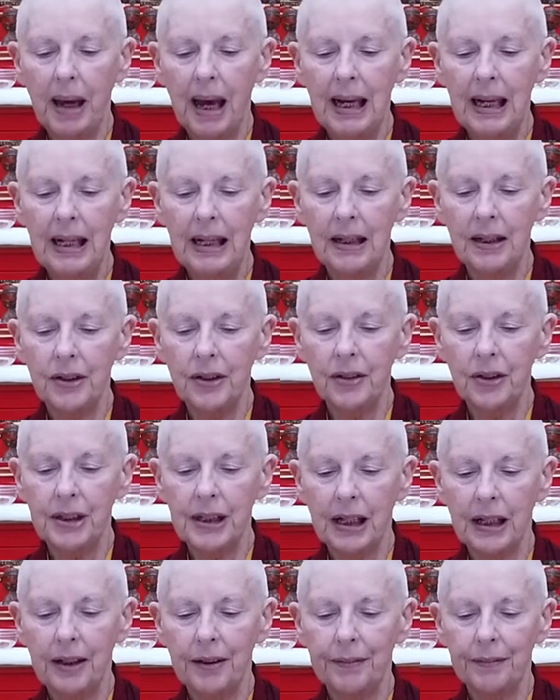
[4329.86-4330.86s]
belly and your
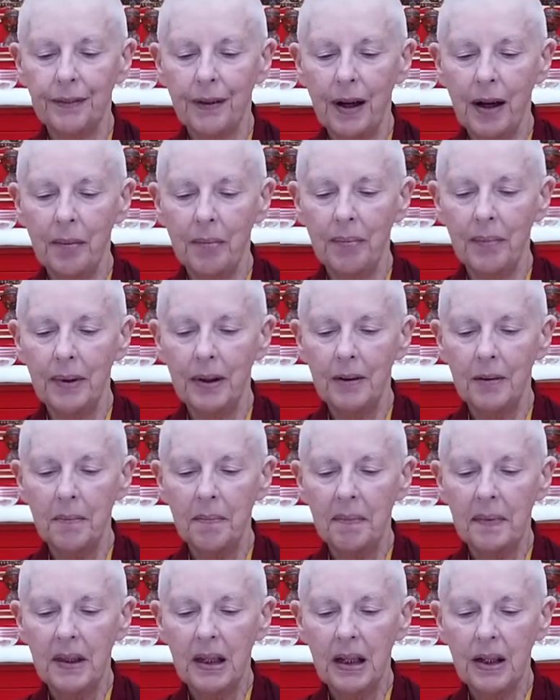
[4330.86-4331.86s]
diaphragm
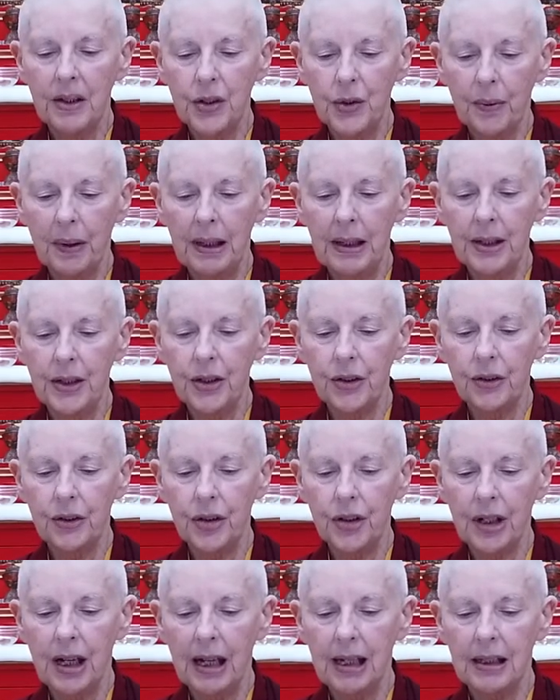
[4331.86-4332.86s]
as well as your
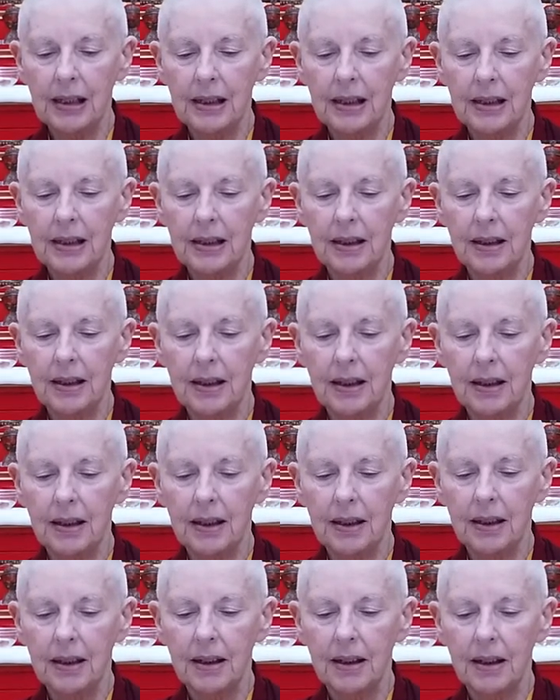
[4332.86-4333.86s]
chest.
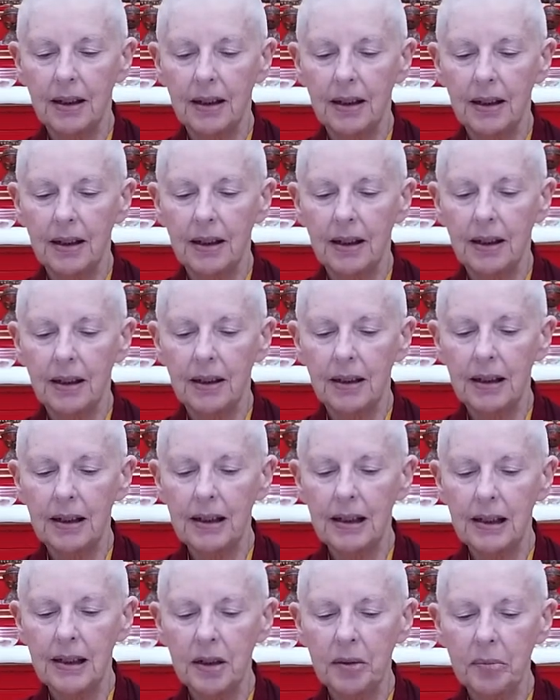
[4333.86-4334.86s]

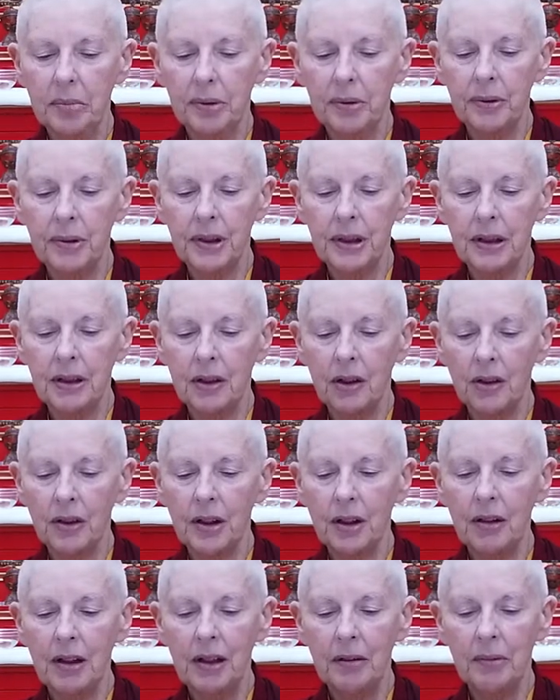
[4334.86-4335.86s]
This is important
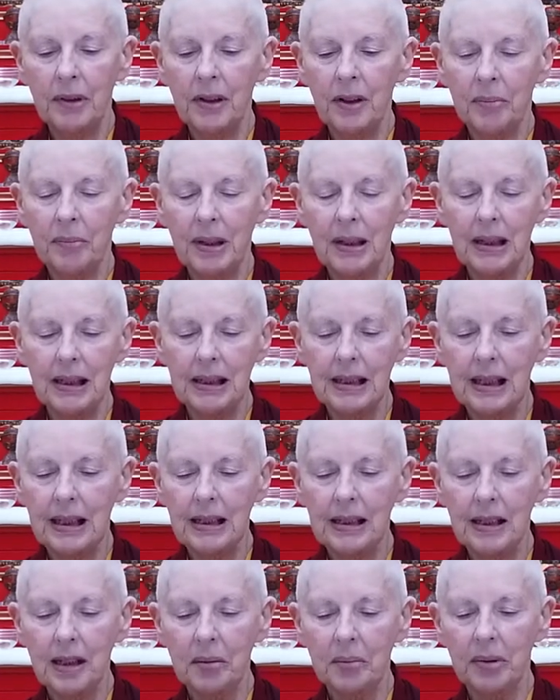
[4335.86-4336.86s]
not only when you're
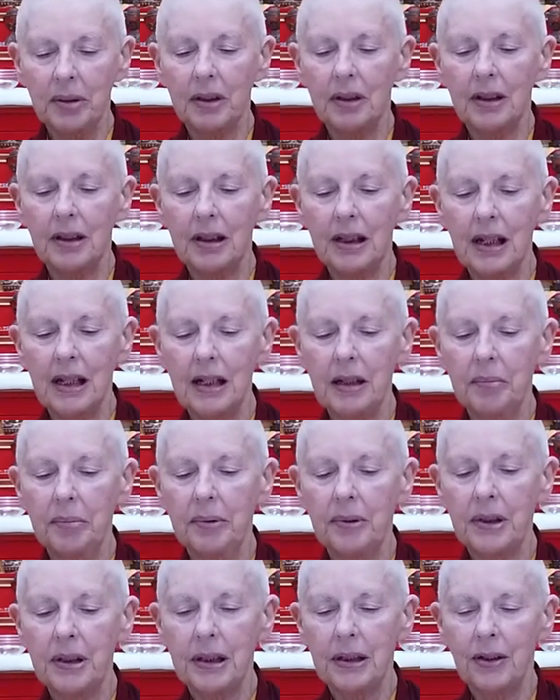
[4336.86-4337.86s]
meditating, but at any
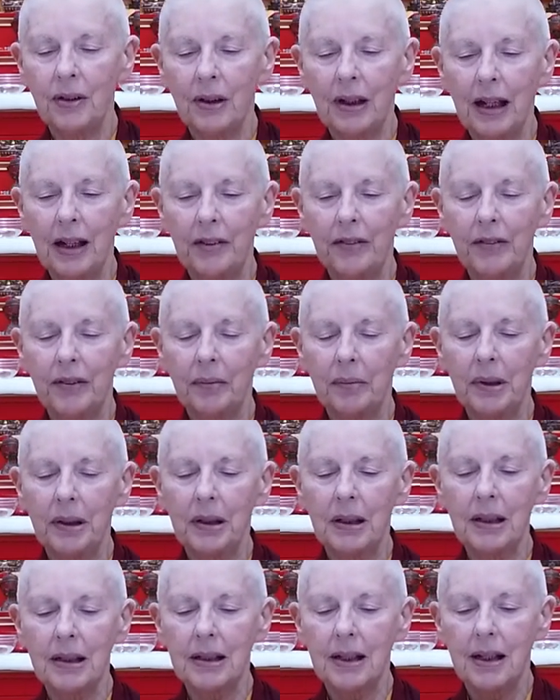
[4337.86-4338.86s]
point in your life,
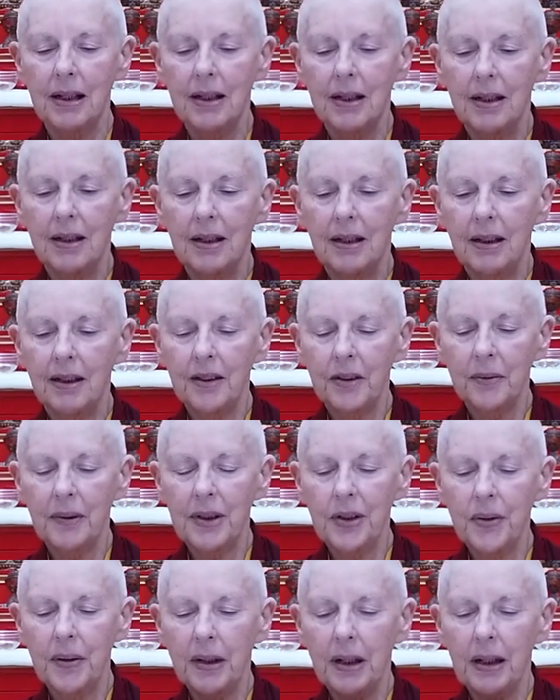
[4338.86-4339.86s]
because
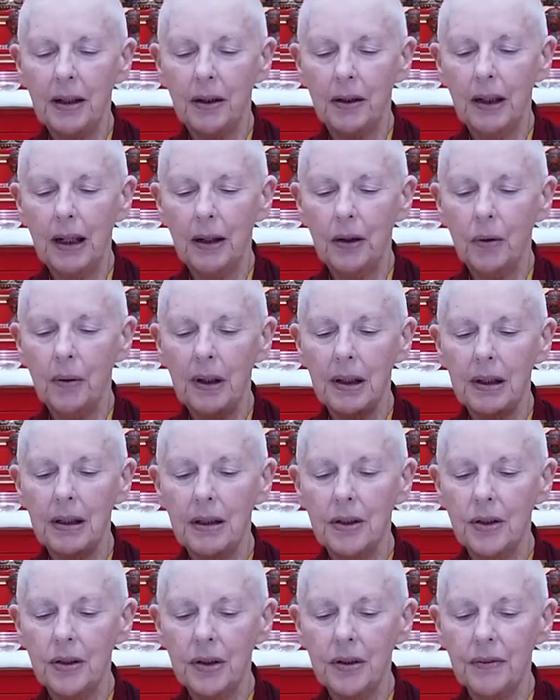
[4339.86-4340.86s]
otherwise you can get
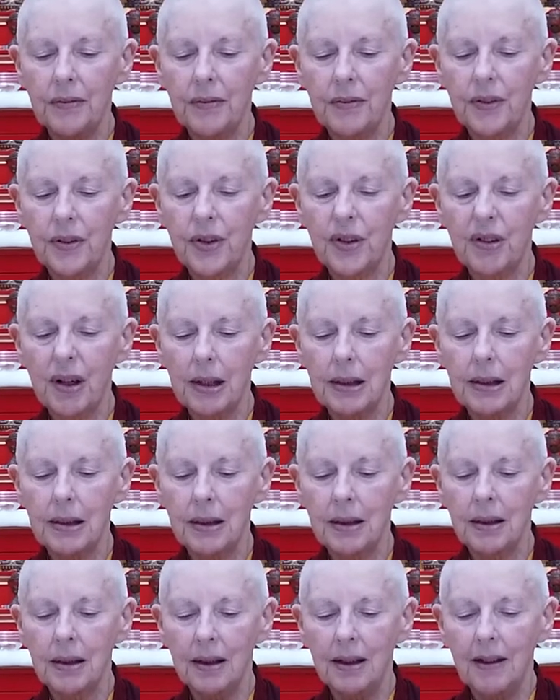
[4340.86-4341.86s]
quite sort of stressed,
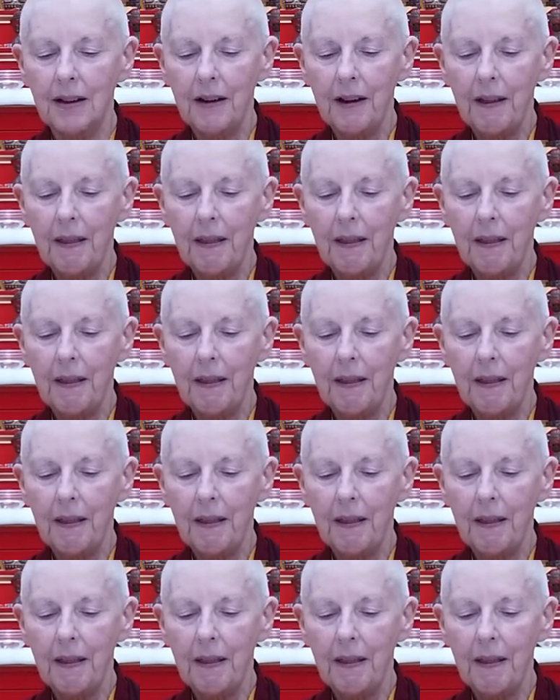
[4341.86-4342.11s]
and